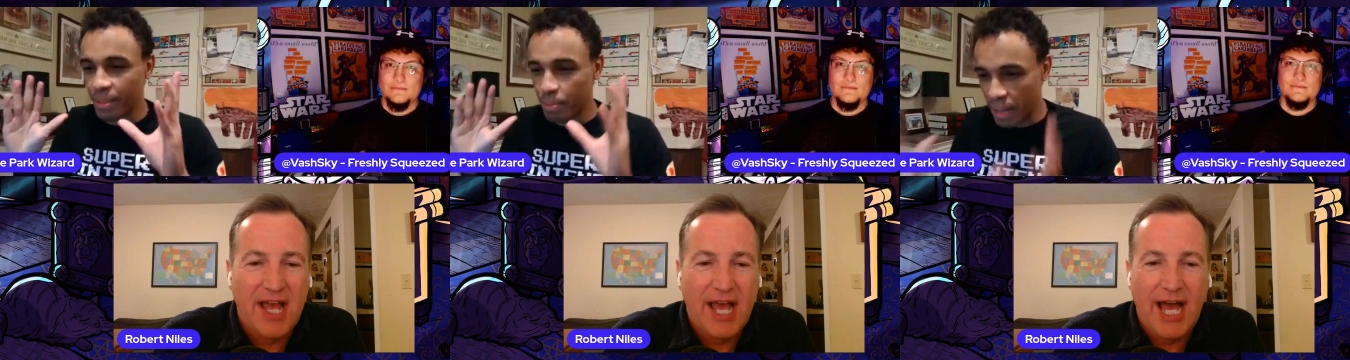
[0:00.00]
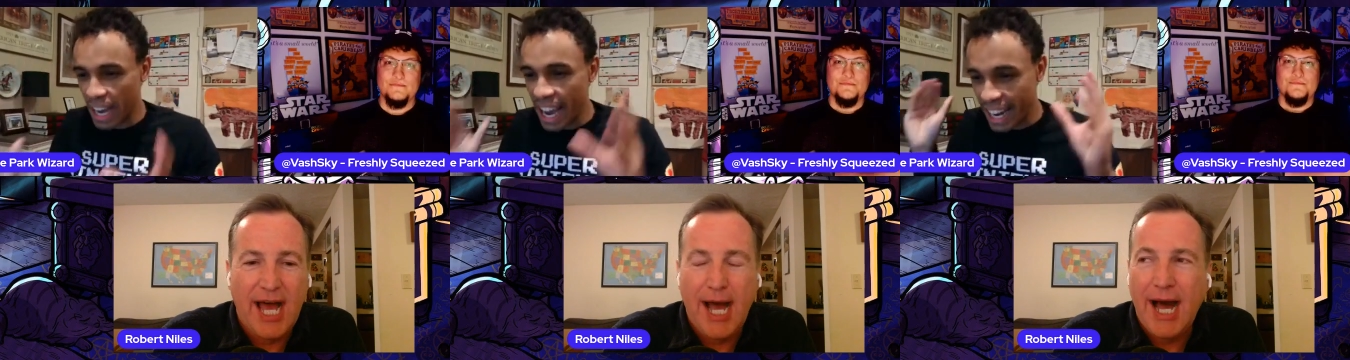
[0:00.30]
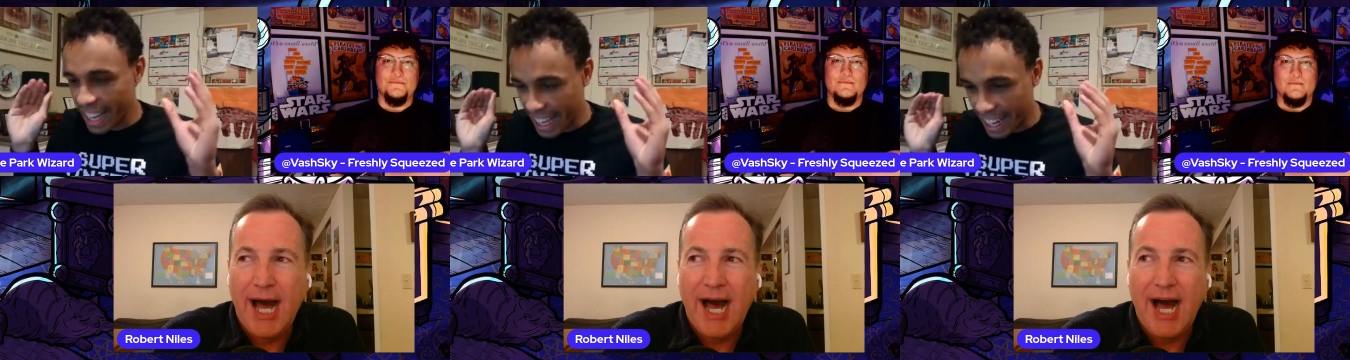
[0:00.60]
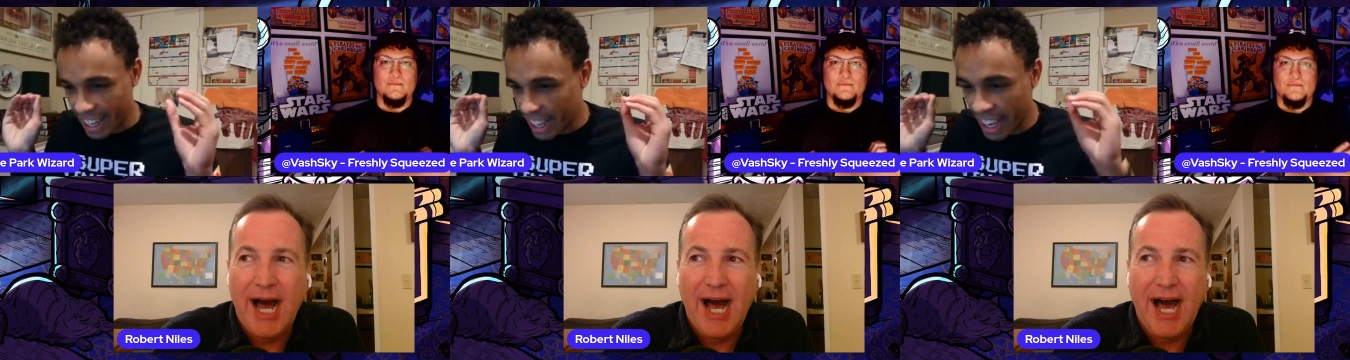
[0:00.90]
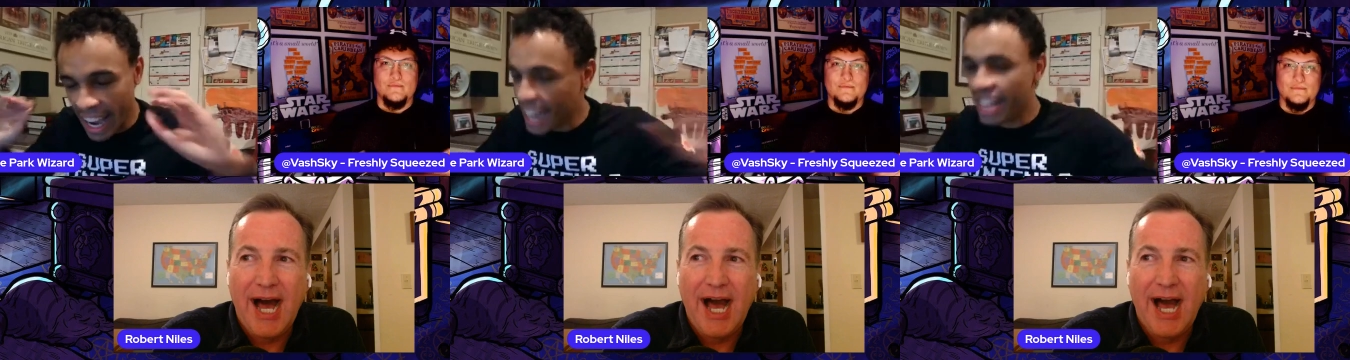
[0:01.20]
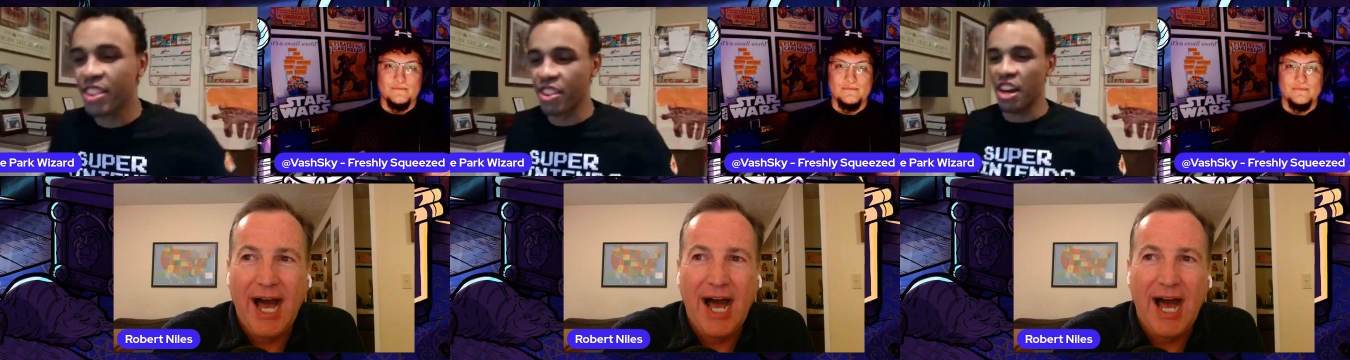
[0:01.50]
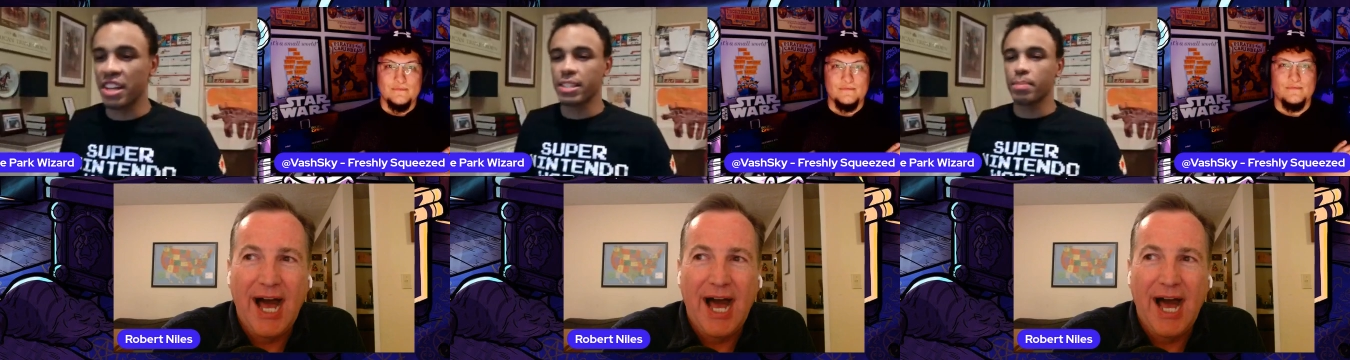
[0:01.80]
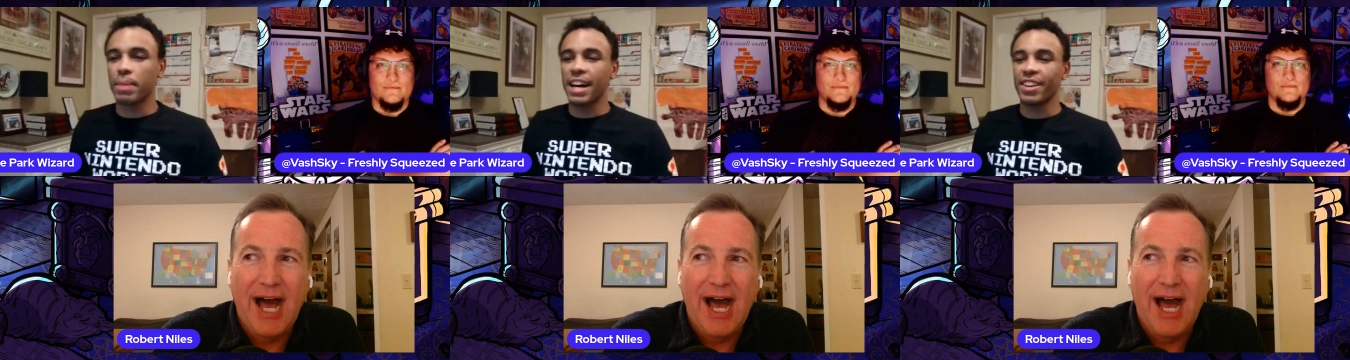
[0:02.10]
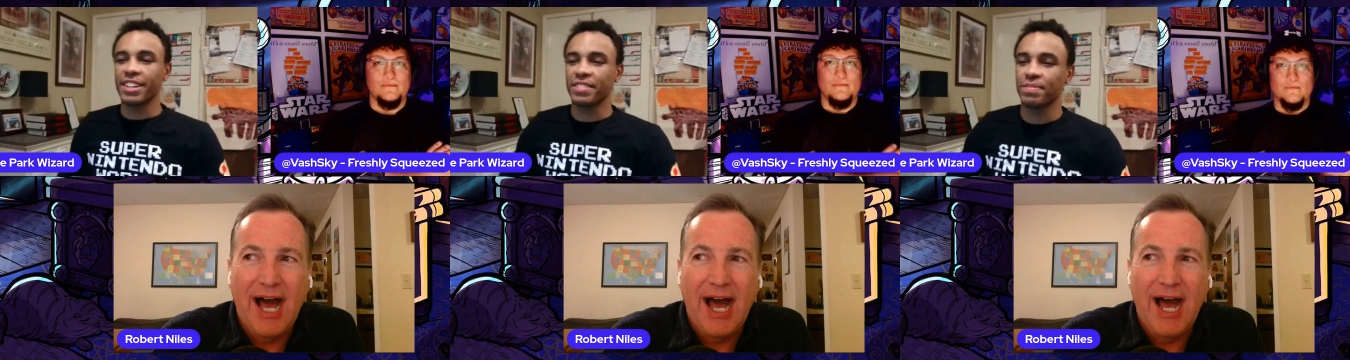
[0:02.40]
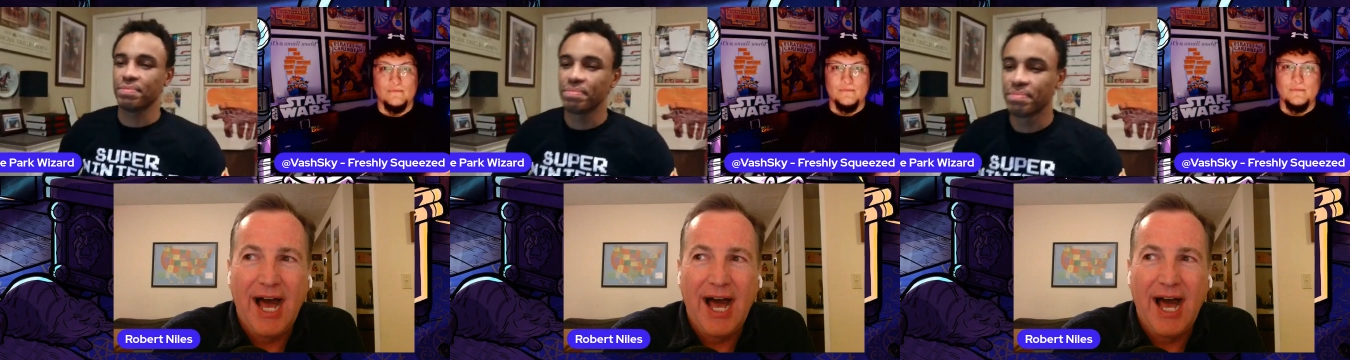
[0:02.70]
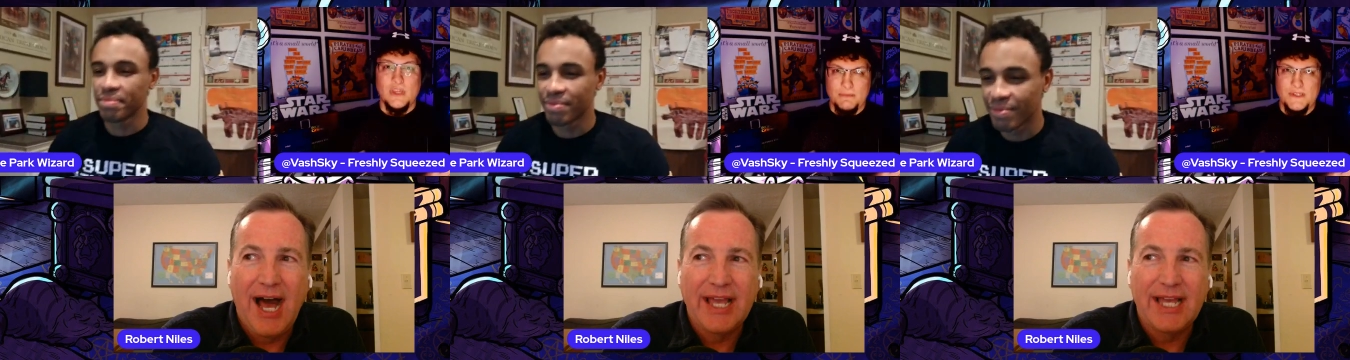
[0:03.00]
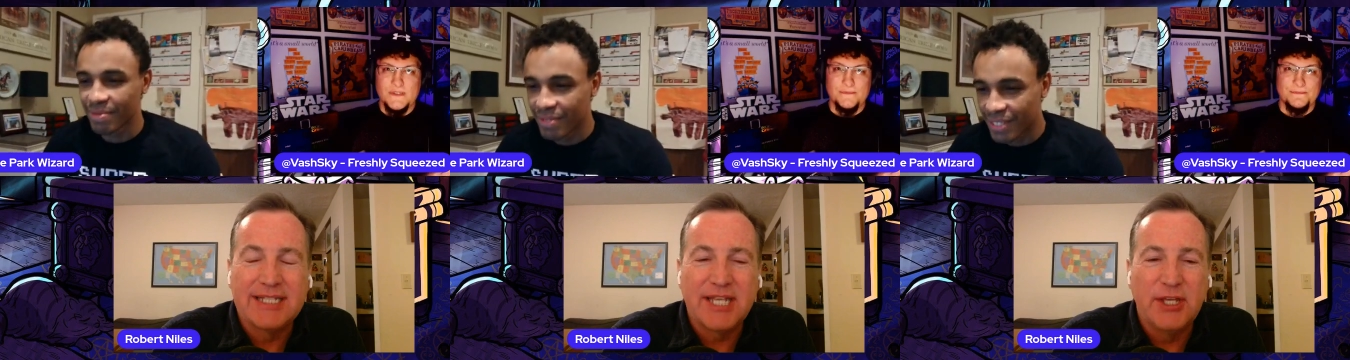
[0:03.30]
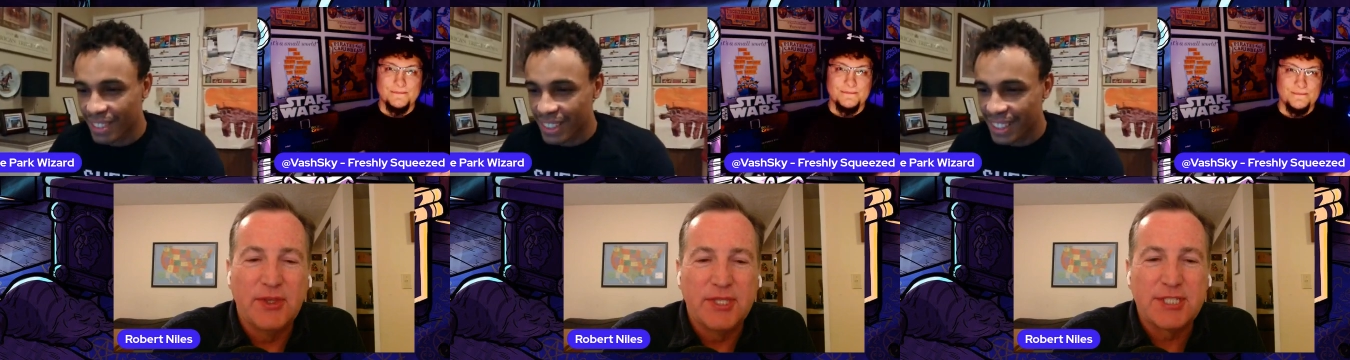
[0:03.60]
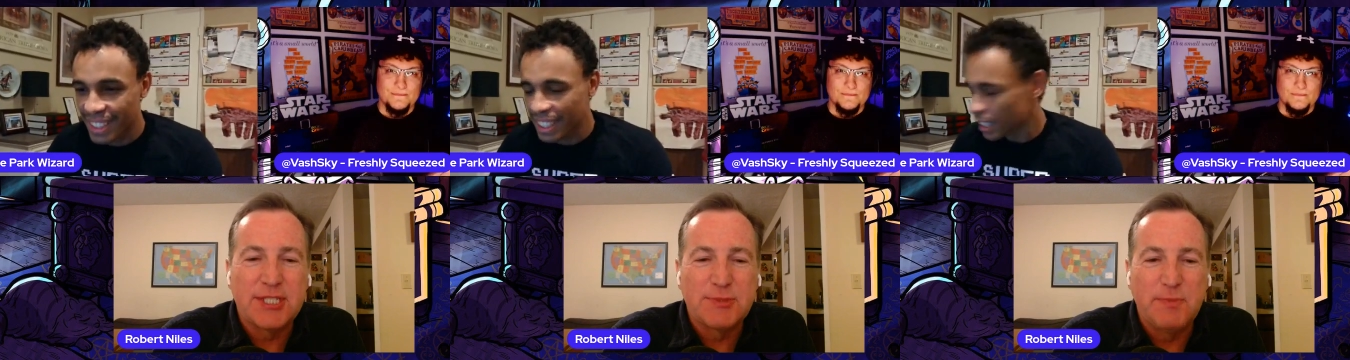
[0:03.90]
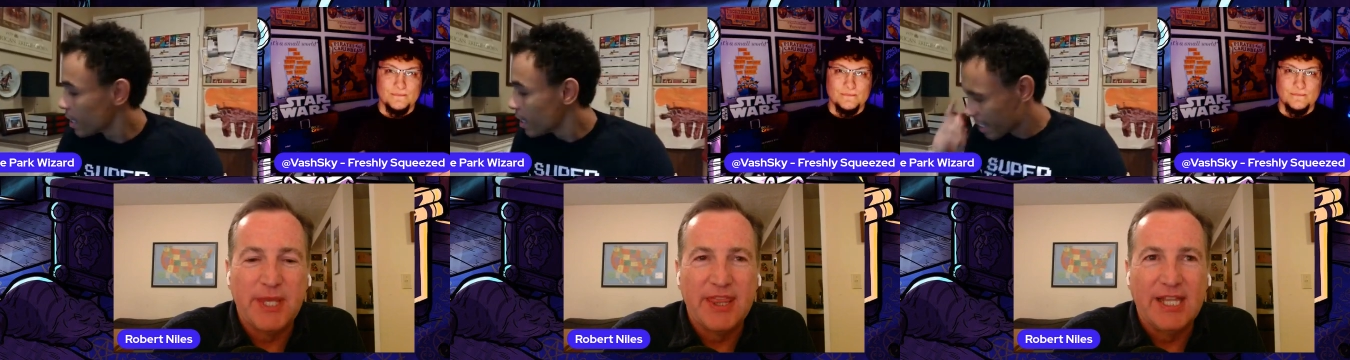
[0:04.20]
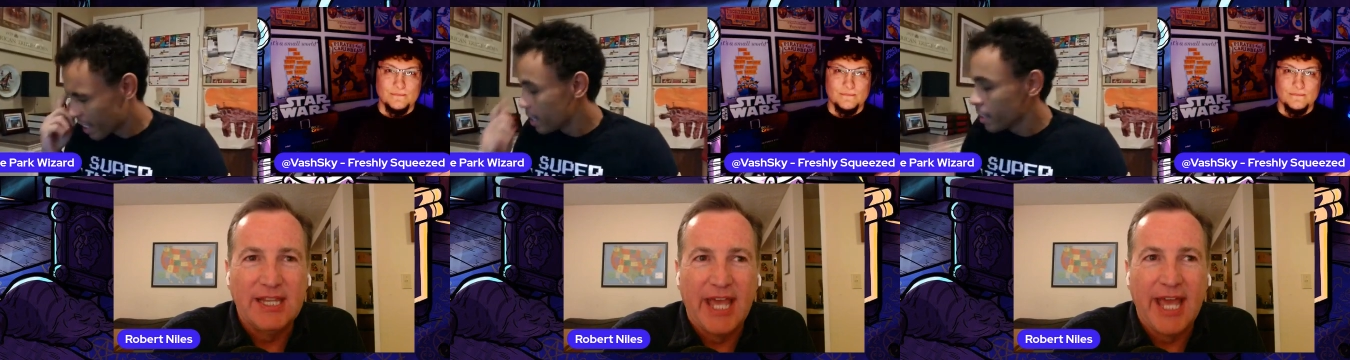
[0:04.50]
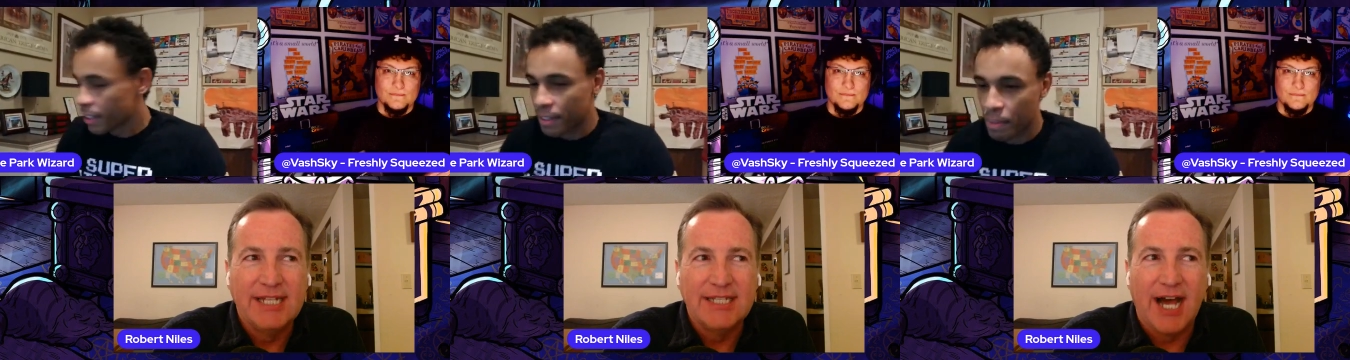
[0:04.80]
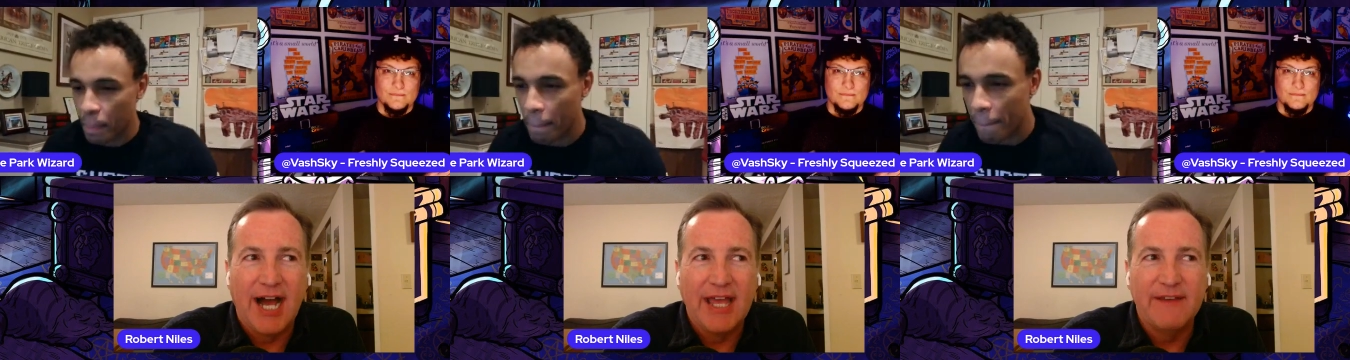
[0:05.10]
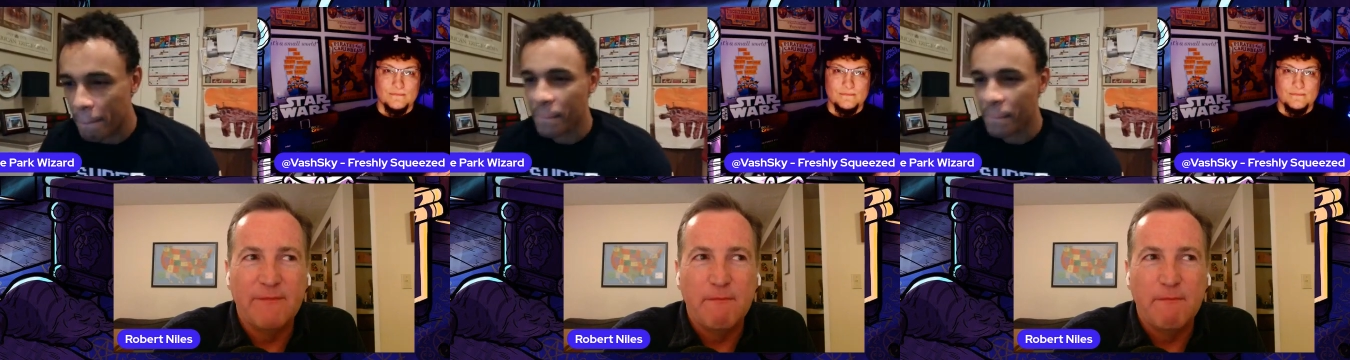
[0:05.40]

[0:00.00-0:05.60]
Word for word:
Speaker 1: bad, and any thoughts about it?
Speaker 2: I got to tell you, this has been the land I have